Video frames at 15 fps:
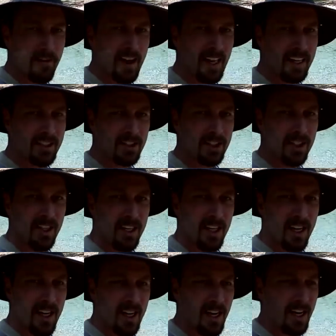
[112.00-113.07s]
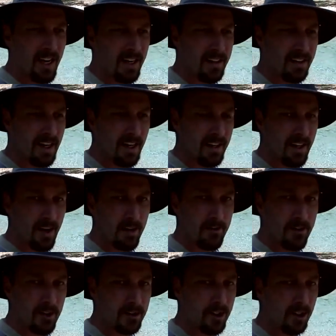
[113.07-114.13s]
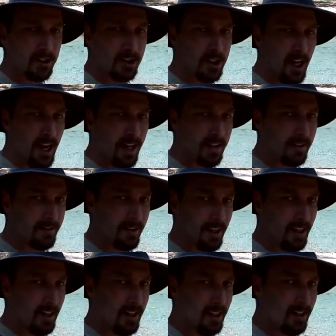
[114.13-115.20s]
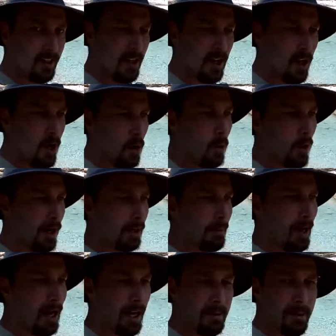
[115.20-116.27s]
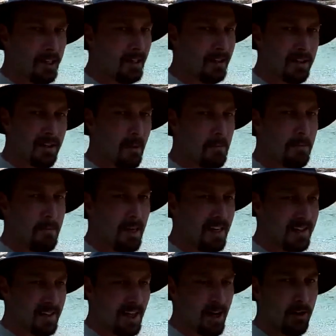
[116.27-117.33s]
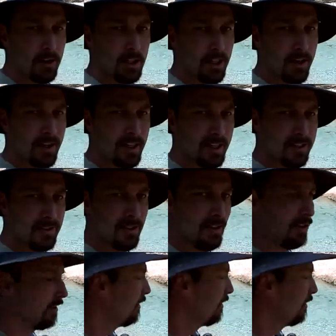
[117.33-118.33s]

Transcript: village, and got our first good shot of the water behind me. Amazing how clear it is.